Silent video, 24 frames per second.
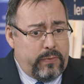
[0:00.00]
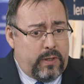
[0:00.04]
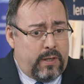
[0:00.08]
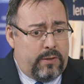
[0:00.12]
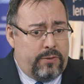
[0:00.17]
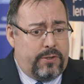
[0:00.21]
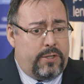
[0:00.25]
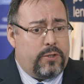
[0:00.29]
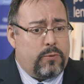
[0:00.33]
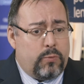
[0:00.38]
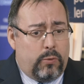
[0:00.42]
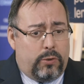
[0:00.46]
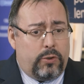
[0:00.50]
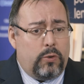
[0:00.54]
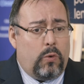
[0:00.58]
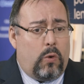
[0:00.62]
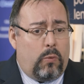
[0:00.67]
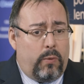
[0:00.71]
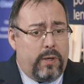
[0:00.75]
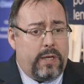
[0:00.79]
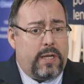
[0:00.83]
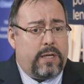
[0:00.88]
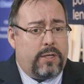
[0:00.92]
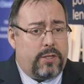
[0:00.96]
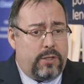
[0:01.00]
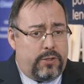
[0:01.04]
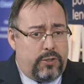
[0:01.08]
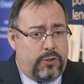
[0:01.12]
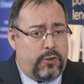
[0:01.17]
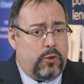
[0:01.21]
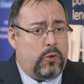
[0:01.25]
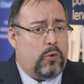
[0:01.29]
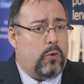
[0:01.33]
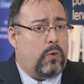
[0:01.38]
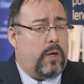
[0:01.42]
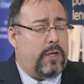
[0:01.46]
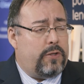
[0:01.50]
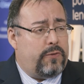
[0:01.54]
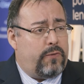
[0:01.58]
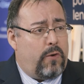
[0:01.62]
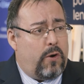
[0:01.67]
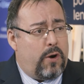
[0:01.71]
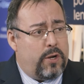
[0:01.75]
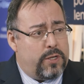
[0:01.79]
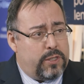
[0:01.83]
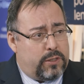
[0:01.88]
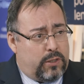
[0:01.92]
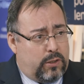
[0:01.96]
this will do what we need to do as
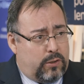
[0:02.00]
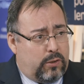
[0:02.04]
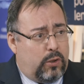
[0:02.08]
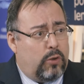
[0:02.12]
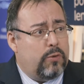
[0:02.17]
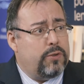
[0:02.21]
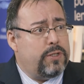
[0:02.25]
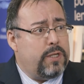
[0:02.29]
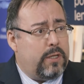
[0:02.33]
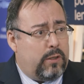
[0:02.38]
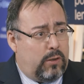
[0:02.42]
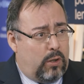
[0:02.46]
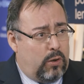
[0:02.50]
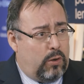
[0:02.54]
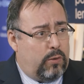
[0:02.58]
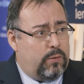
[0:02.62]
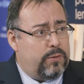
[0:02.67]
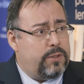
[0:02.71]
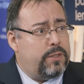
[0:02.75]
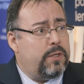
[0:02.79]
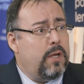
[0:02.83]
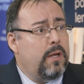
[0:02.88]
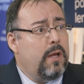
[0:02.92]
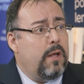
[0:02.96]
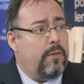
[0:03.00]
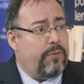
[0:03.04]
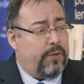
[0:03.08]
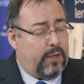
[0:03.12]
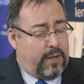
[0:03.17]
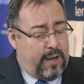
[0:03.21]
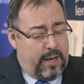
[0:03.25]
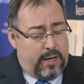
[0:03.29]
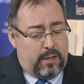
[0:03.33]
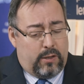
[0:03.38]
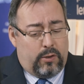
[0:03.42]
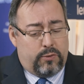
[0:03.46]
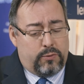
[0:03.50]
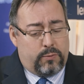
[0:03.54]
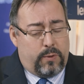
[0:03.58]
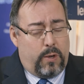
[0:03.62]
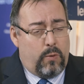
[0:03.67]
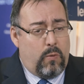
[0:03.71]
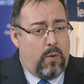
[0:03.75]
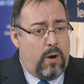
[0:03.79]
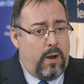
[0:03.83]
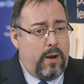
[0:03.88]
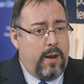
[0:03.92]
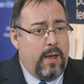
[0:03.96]
far as closing loans, the kind of loans we
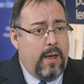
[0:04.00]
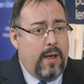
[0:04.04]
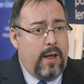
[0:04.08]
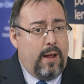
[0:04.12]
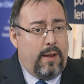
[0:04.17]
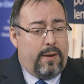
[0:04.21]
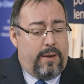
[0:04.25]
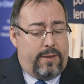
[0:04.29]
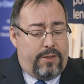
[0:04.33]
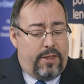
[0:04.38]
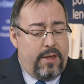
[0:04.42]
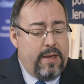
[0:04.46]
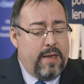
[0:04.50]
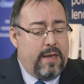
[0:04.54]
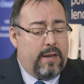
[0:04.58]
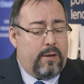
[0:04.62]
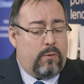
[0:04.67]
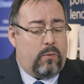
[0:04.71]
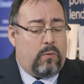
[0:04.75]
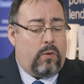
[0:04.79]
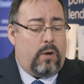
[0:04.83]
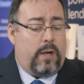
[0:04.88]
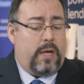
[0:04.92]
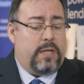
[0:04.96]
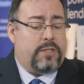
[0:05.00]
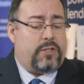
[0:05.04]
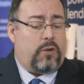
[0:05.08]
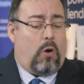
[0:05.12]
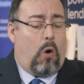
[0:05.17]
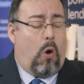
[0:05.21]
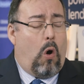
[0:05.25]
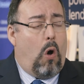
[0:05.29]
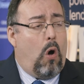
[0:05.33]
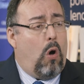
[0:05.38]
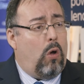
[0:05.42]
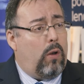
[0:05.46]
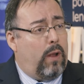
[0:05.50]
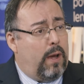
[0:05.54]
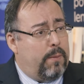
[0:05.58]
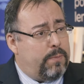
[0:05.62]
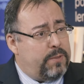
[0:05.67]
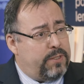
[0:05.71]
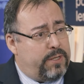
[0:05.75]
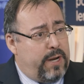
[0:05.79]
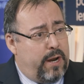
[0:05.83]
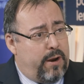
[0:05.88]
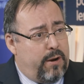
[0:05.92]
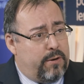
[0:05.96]
want, then it's all
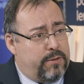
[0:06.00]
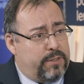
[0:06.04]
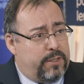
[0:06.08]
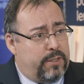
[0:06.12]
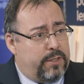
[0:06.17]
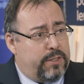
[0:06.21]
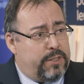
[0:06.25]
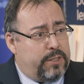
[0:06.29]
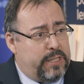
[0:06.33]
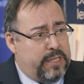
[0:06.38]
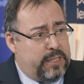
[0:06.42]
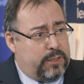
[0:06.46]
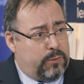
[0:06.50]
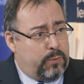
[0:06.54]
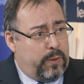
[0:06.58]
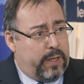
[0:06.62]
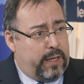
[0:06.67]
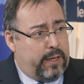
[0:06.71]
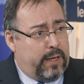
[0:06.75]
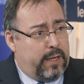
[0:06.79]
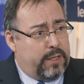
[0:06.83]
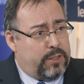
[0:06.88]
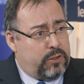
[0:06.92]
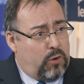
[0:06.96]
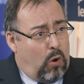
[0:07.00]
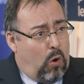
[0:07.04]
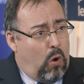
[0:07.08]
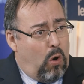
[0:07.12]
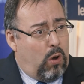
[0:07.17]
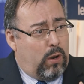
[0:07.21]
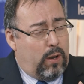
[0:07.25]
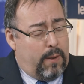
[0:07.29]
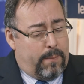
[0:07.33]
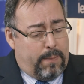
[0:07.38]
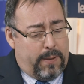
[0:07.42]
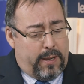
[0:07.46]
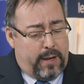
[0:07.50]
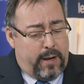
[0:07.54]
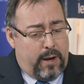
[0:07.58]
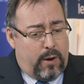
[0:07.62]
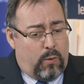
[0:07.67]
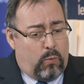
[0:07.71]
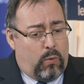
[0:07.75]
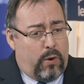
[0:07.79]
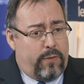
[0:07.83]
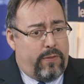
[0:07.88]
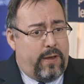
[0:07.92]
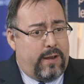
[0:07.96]
upstairs in the C-suite. It's all up
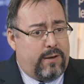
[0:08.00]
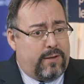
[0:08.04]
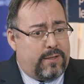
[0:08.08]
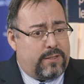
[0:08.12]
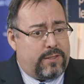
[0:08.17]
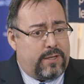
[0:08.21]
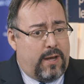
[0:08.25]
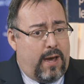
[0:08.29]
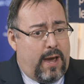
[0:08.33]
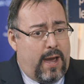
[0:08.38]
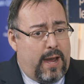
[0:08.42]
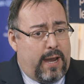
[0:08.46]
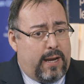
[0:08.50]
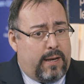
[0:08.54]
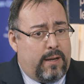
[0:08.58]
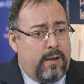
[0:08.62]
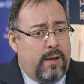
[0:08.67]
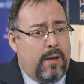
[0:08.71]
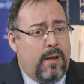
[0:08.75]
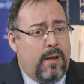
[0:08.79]
here where they decide,